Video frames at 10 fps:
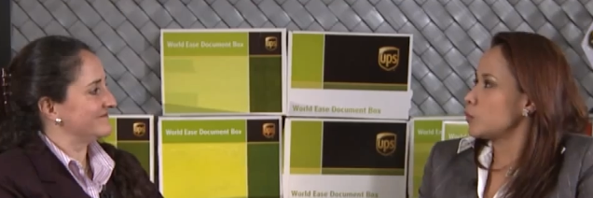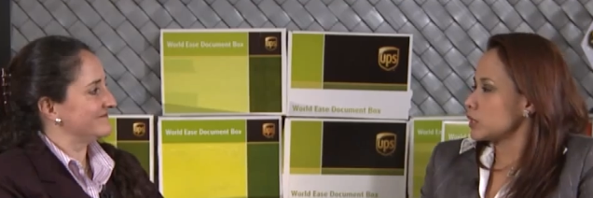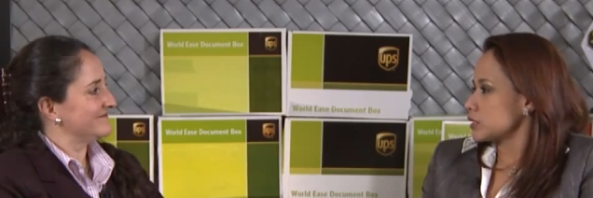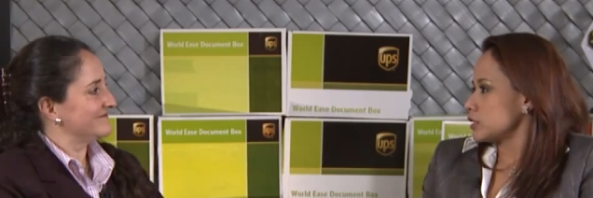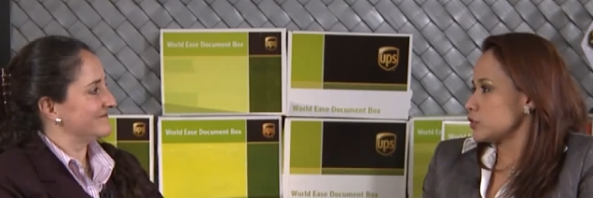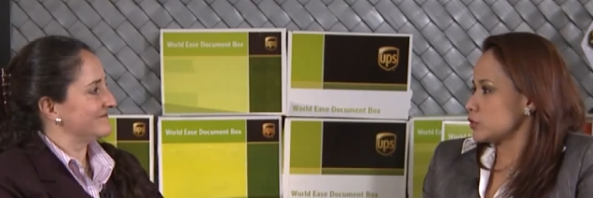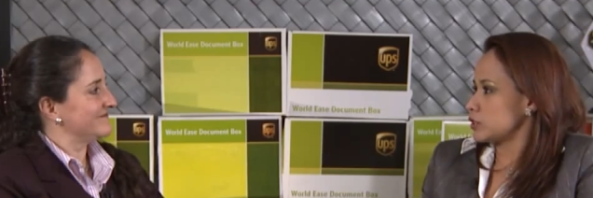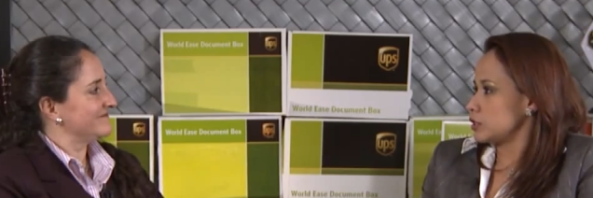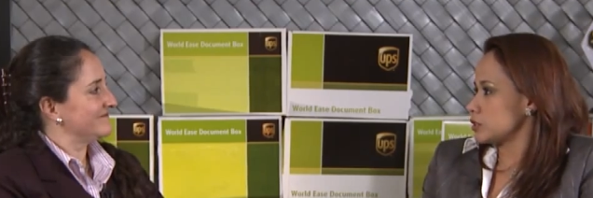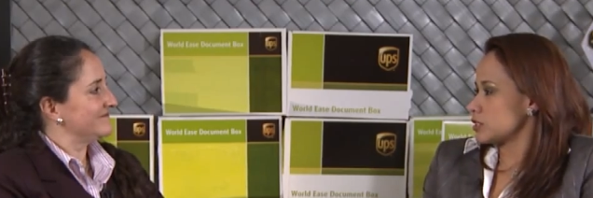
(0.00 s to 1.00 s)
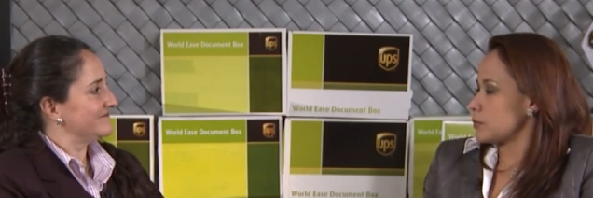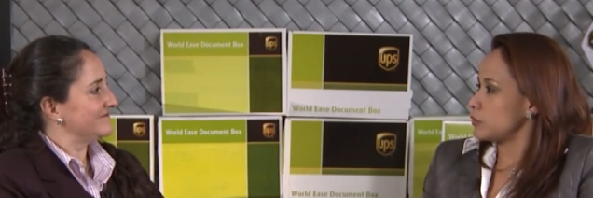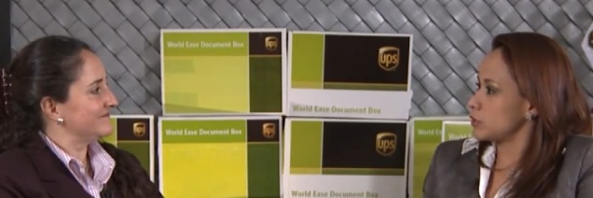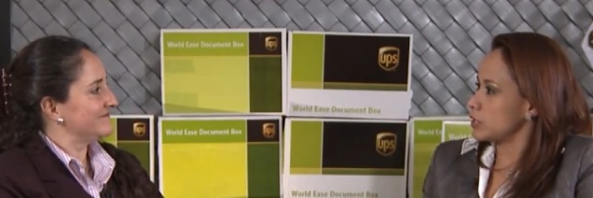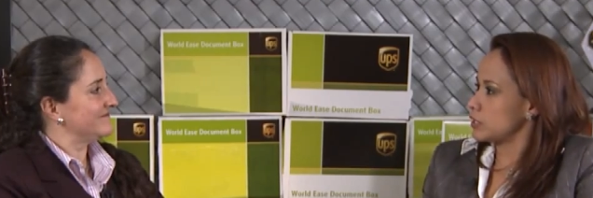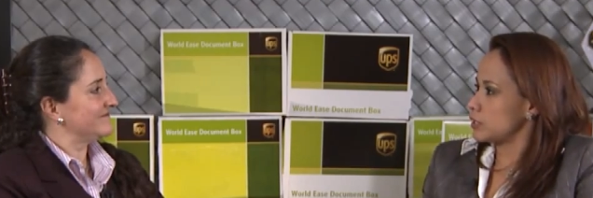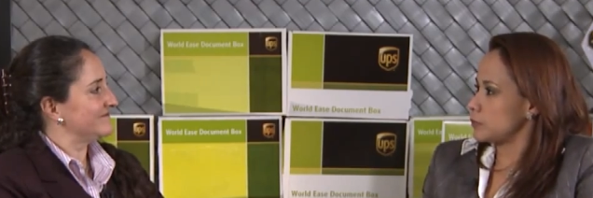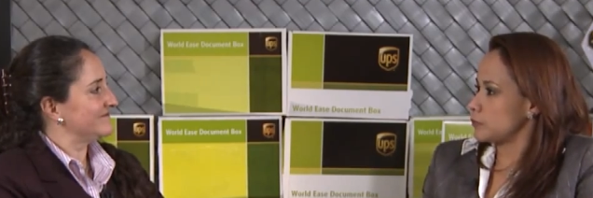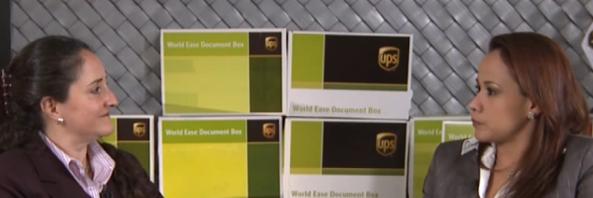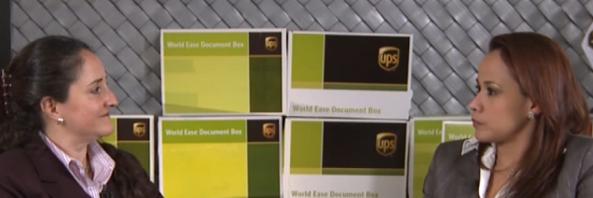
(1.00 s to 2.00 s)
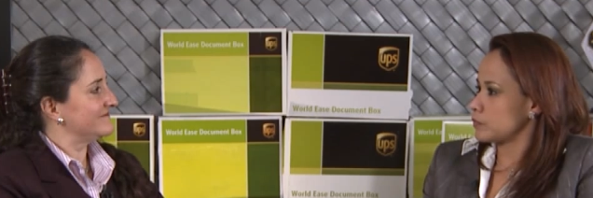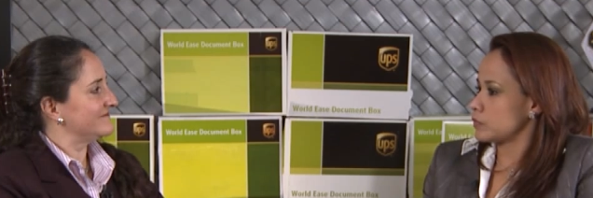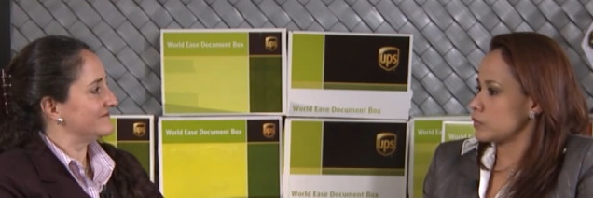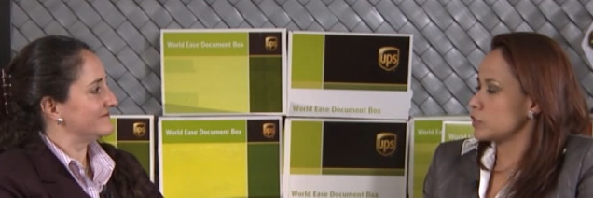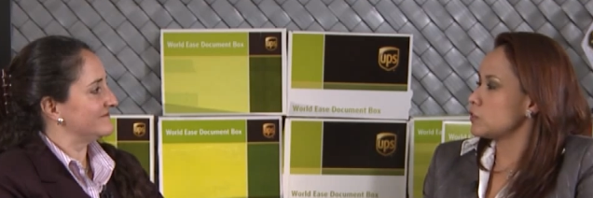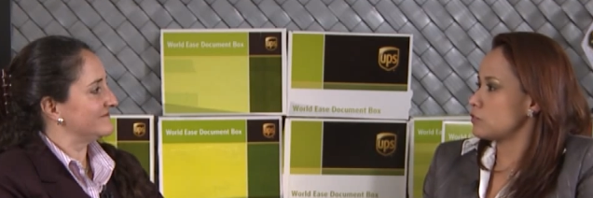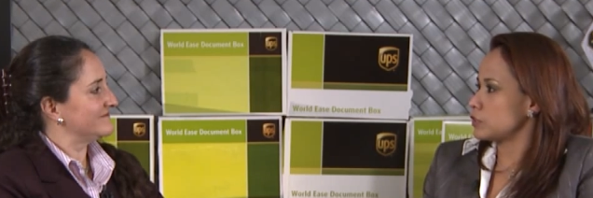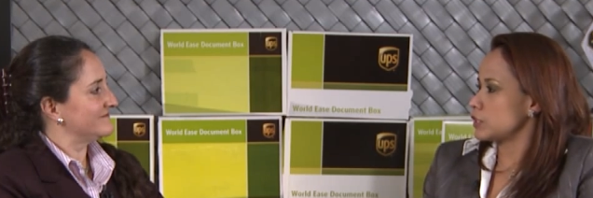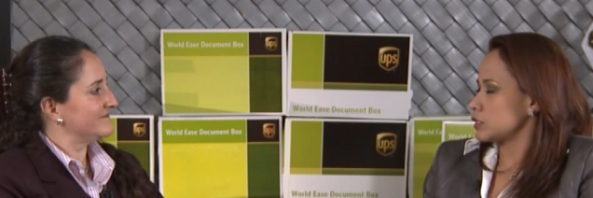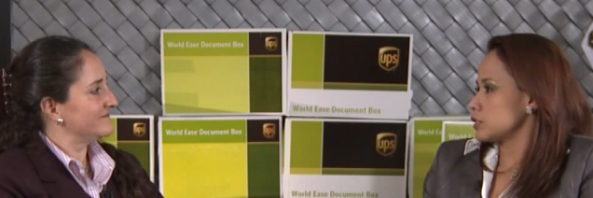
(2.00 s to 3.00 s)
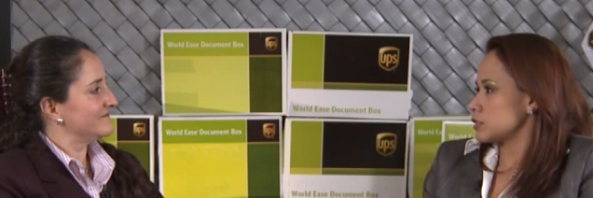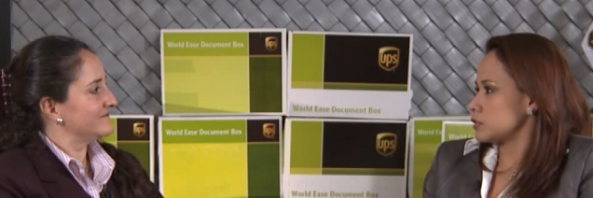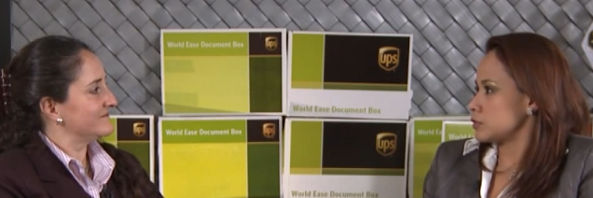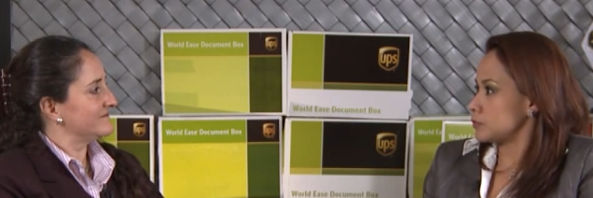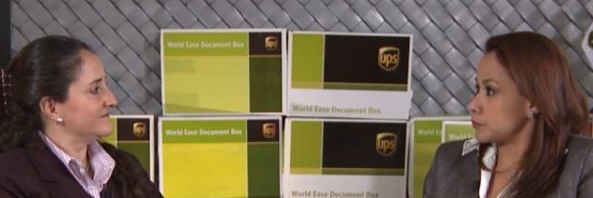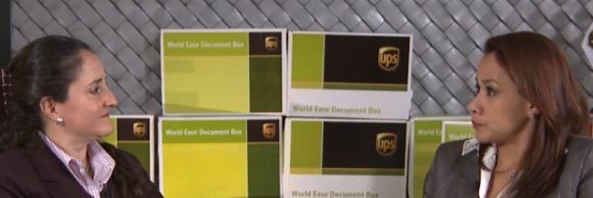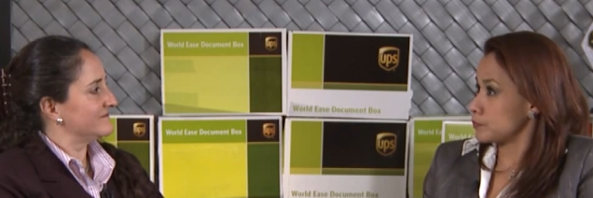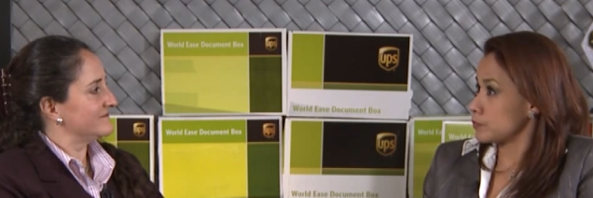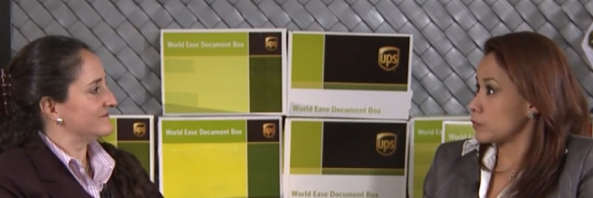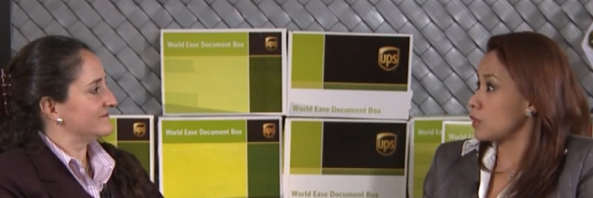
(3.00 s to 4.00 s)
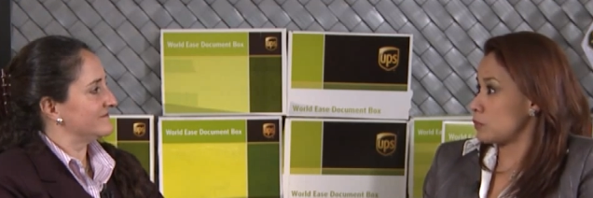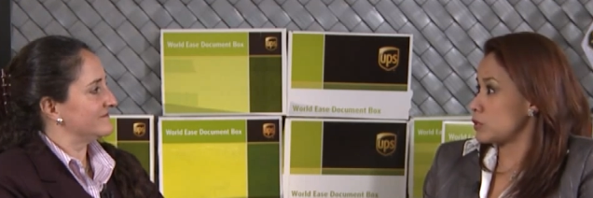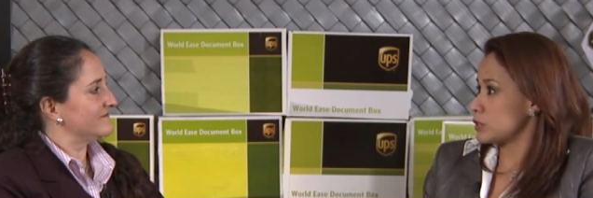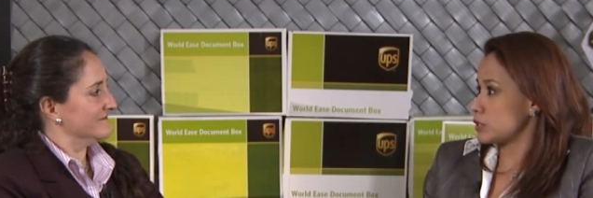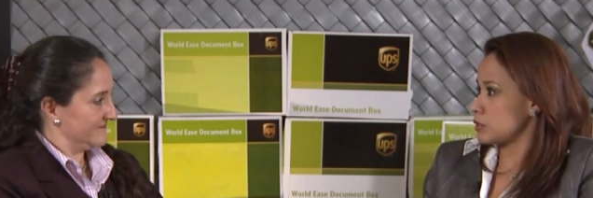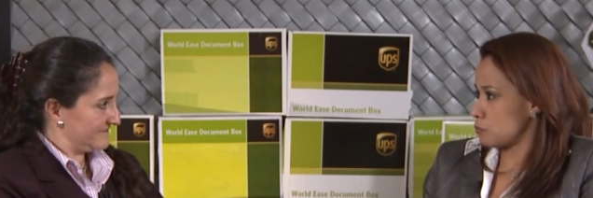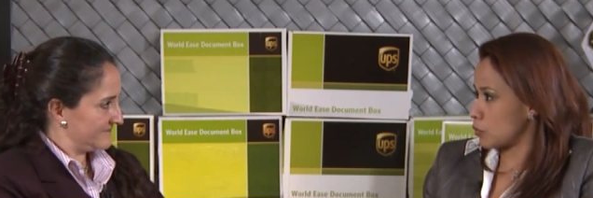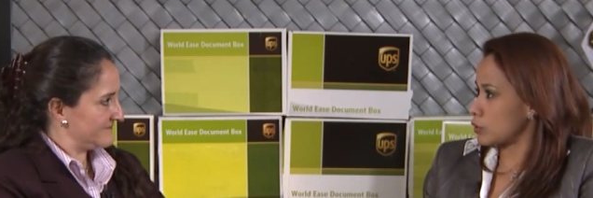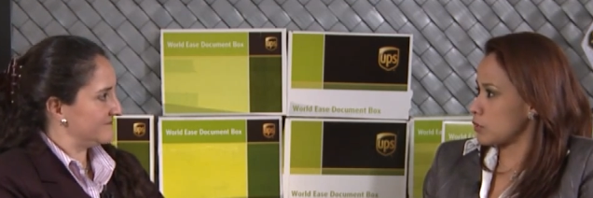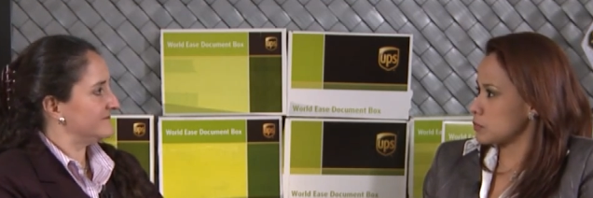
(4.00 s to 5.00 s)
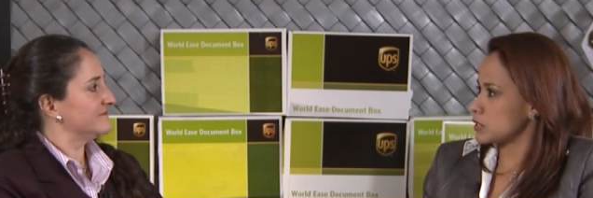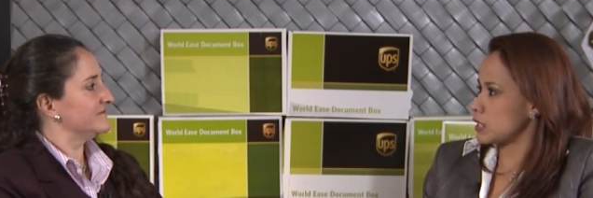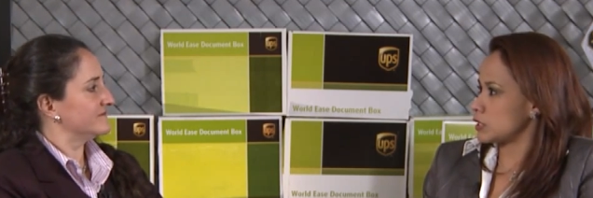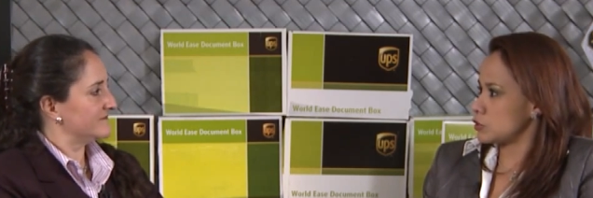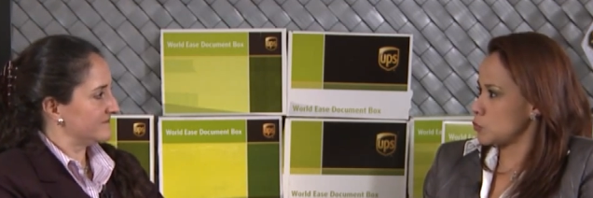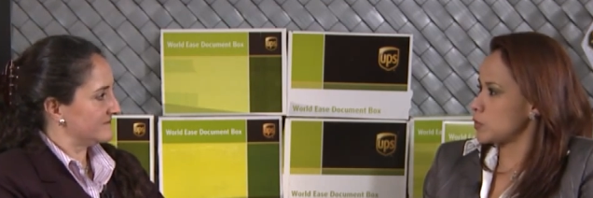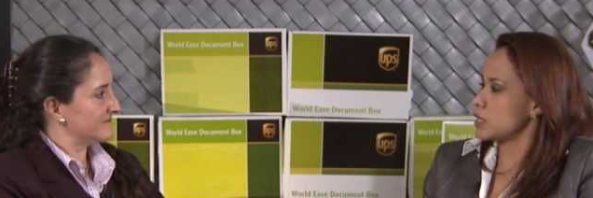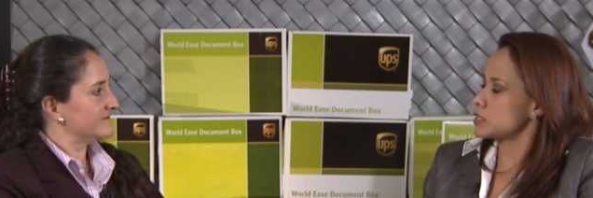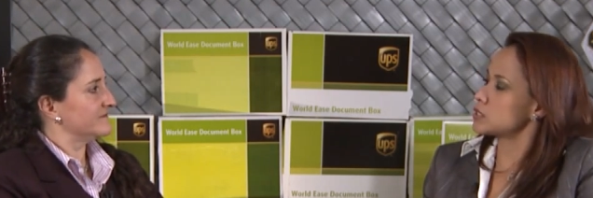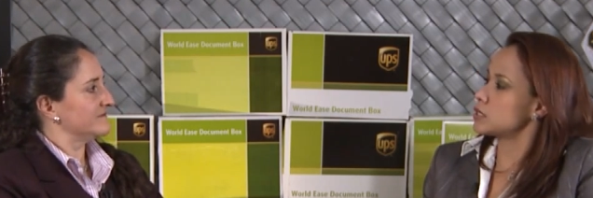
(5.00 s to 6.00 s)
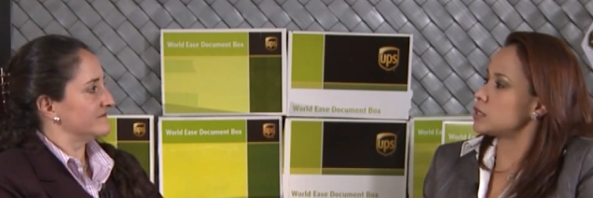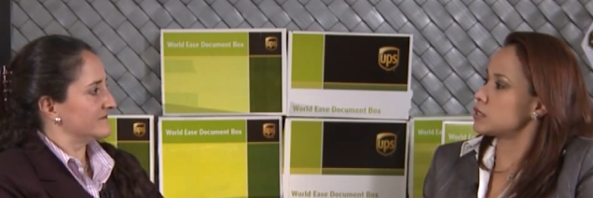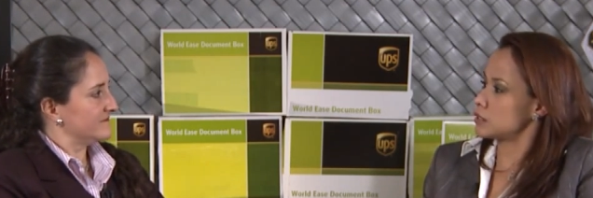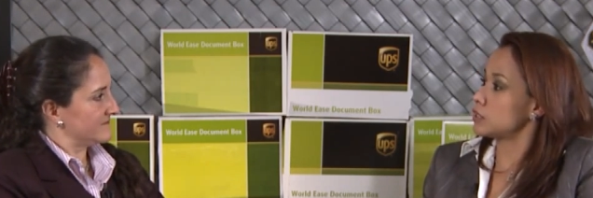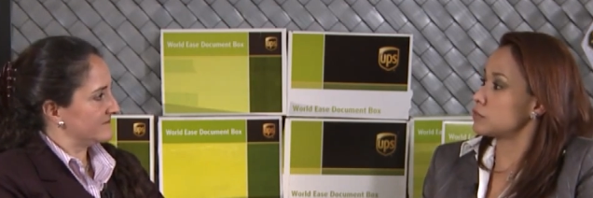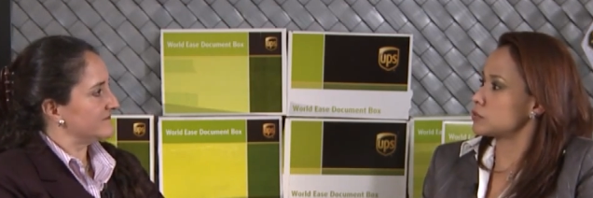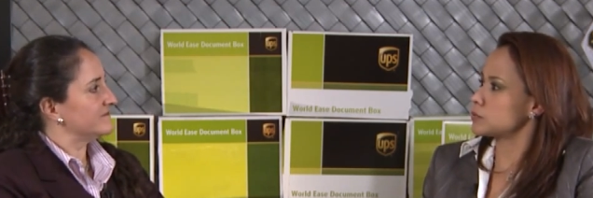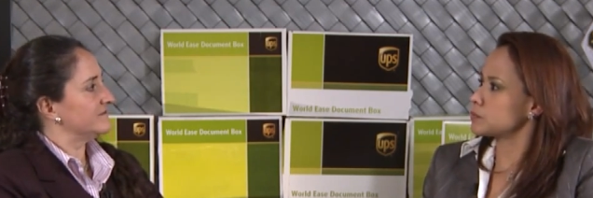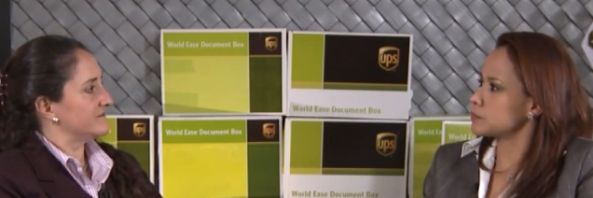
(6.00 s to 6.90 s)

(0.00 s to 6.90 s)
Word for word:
Speaker 1: What can you tell us about the different um, diversity programs that UPS uh, gives us?